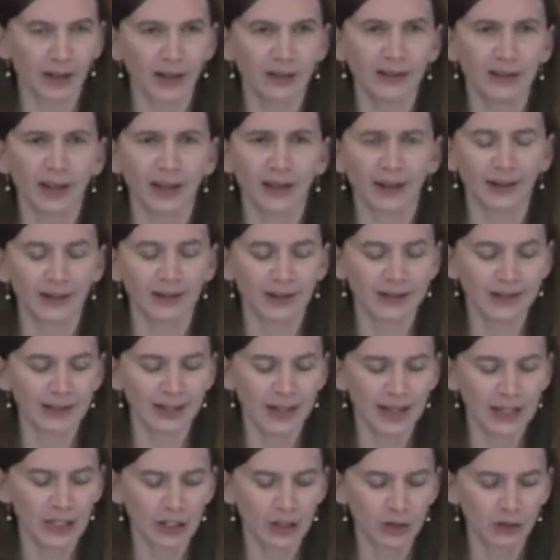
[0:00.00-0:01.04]
and yet
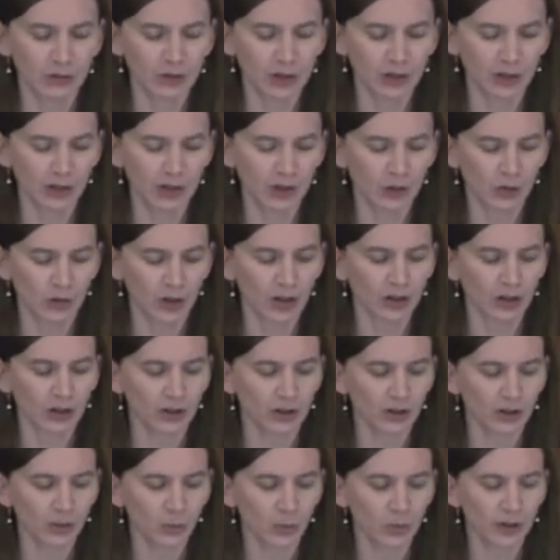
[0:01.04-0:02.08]
continue to
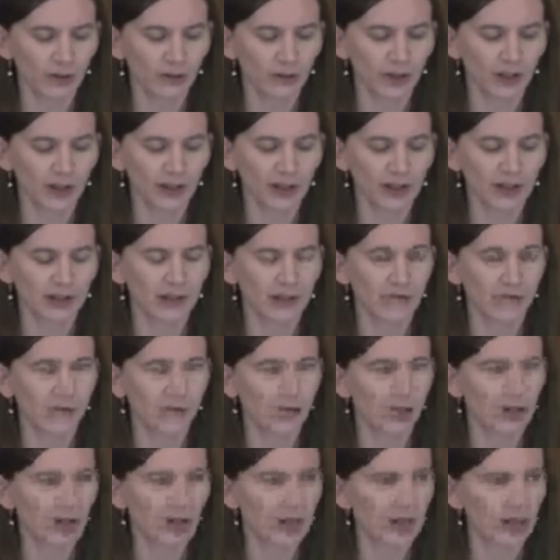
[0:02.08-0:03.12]
struggle with feelings of
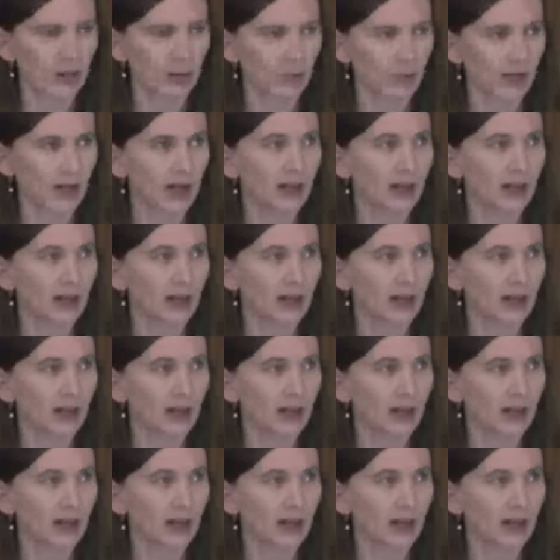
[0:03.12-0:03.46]
shame